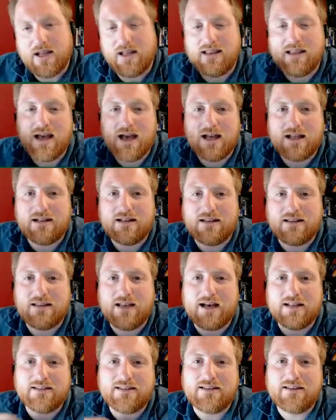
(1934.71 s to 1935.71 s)
And that
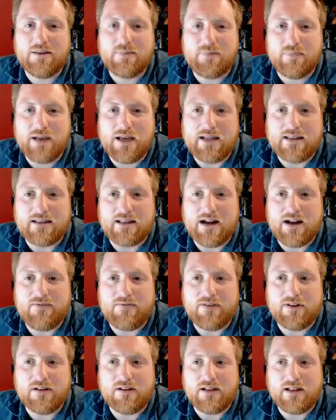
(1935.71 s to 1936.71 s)
that's the bit that I
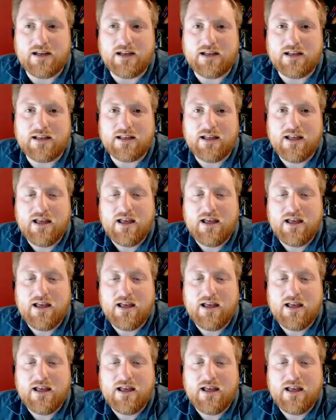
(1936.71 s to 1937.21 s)
feel like